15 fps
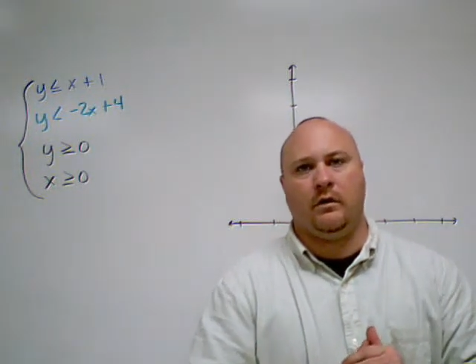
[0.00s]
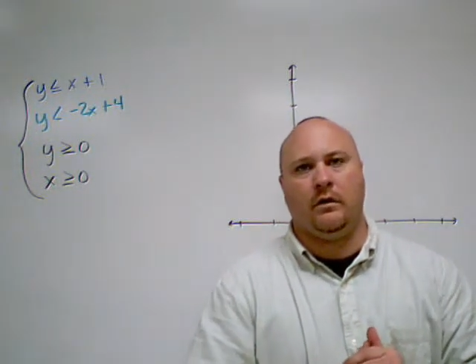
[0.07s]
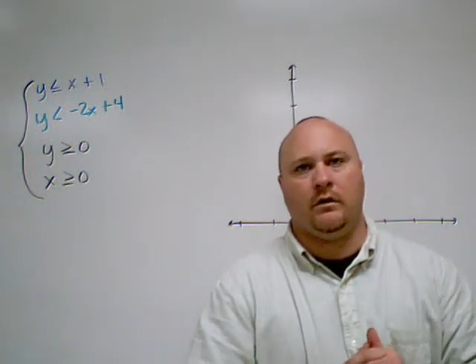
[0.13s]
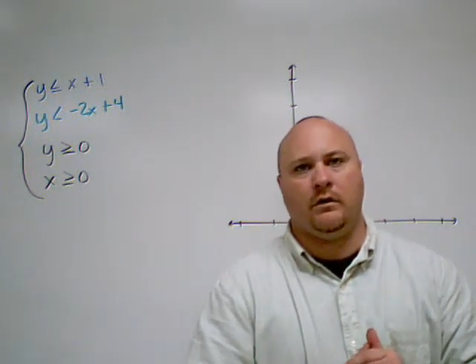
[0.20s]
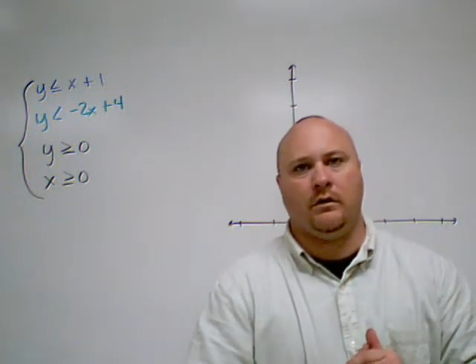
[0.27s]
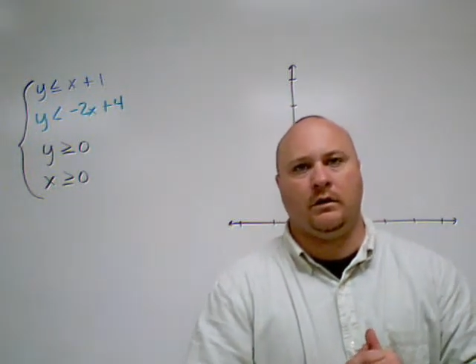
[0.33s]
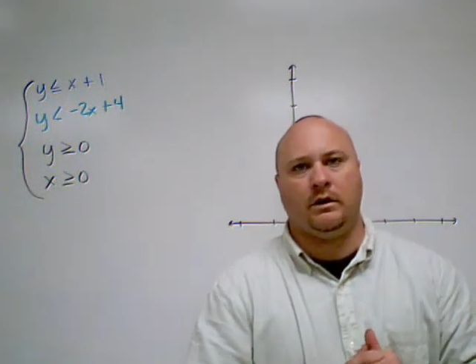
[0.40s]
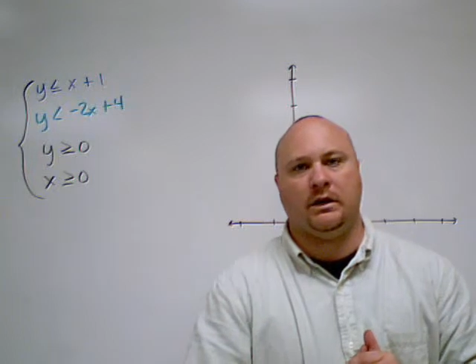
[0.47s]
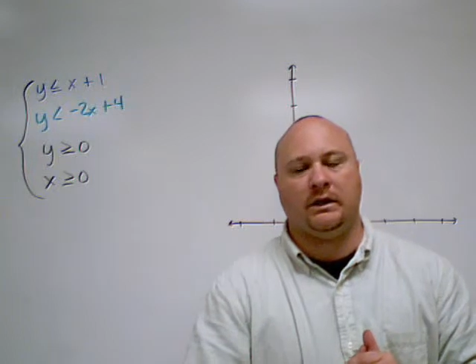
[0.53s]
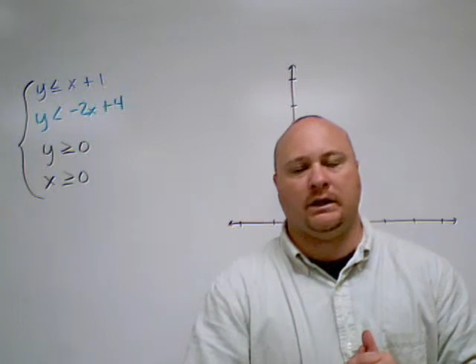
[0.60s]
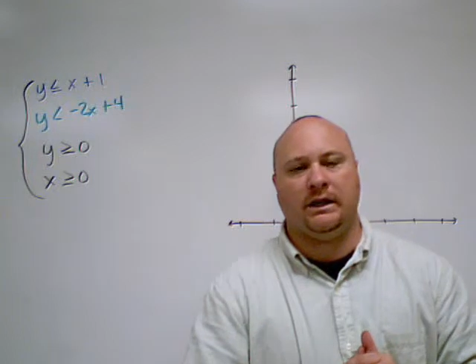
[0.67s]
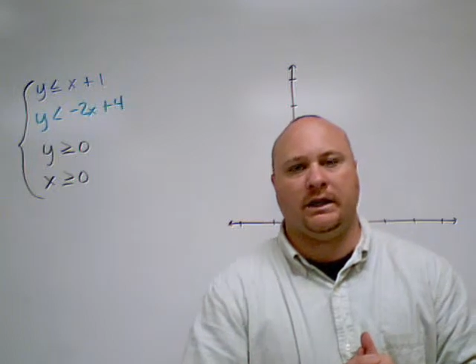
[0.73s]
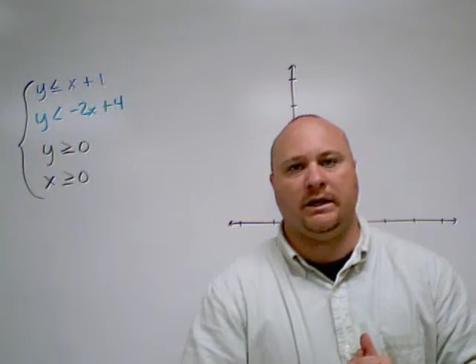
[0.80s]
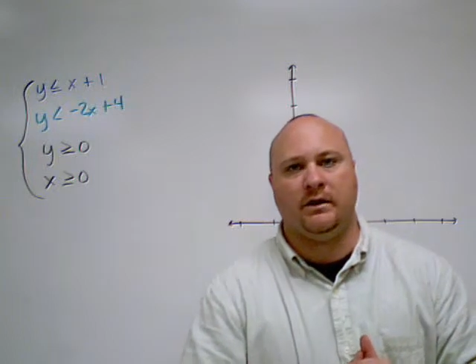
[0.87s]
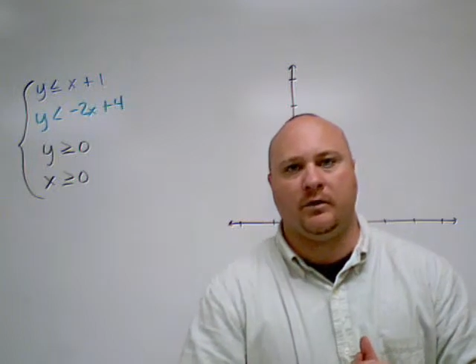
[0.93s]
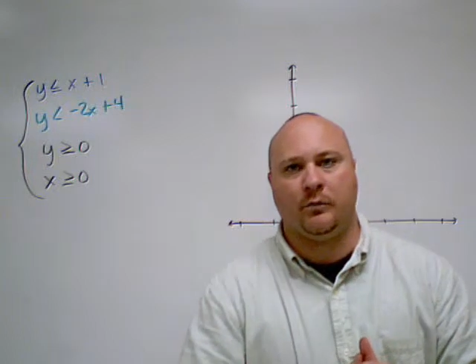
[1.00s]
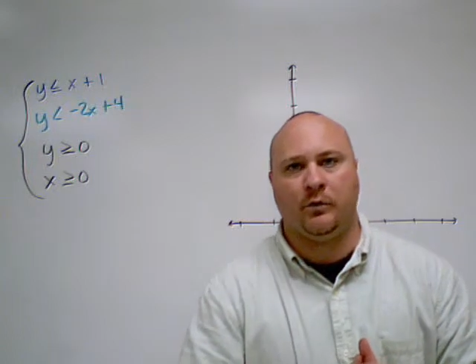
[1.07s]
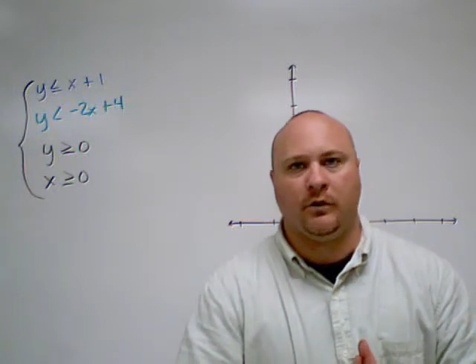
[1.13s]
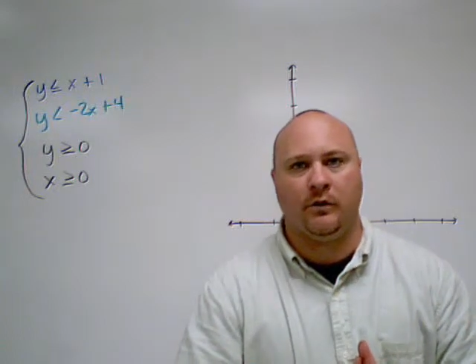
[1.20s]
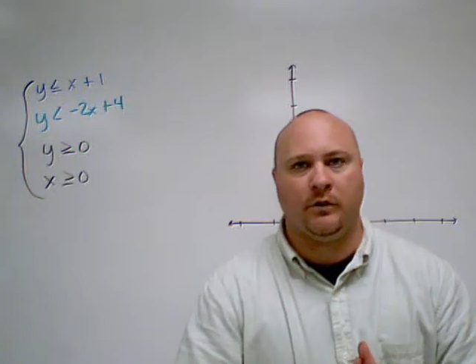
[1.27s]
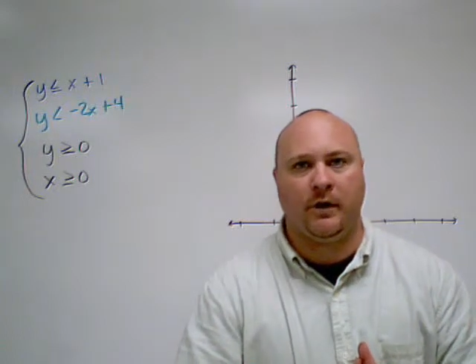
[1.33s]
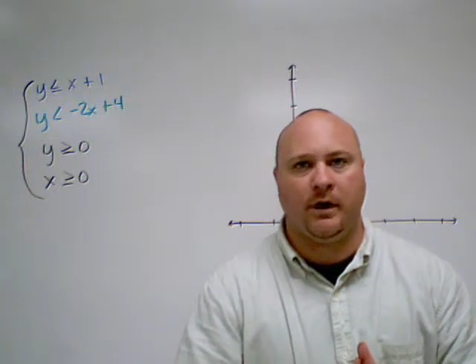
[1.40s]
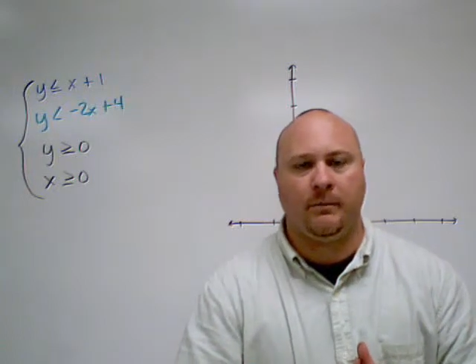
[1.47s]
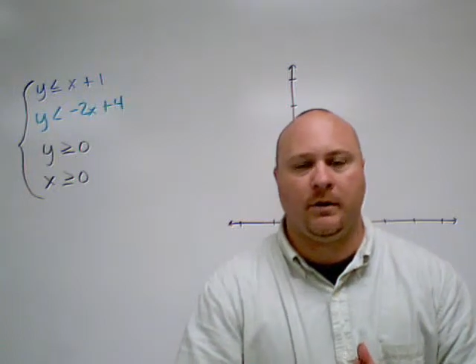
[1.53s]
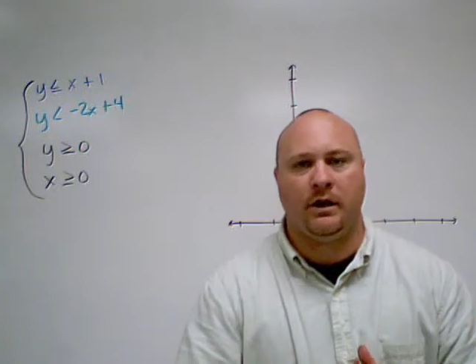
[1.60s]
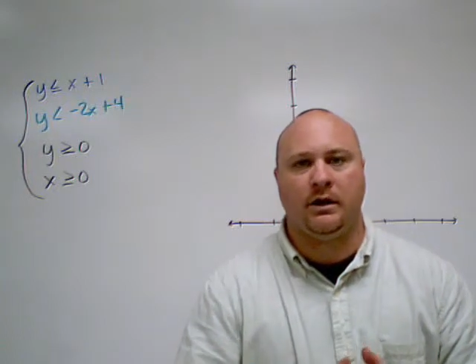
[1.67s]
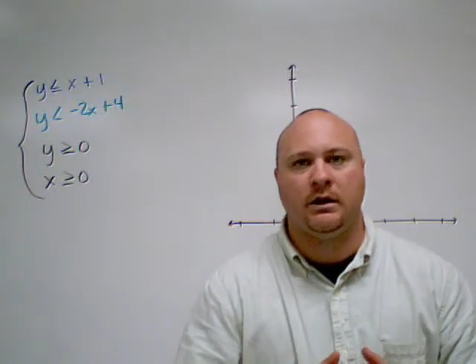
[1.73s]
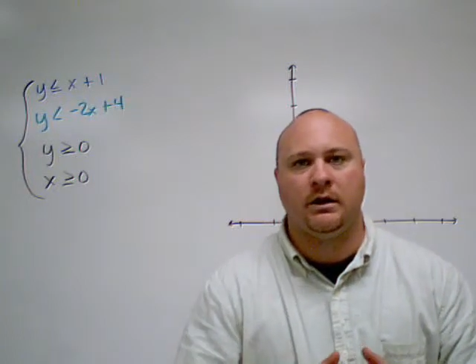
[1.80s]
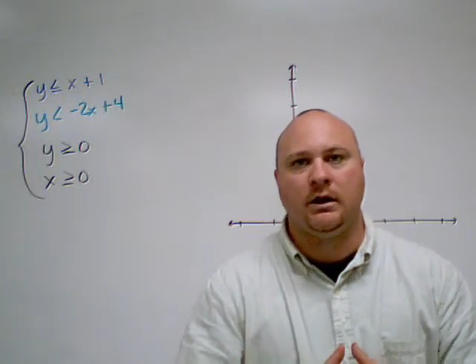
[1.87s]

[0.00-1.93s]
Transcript: on linear programming.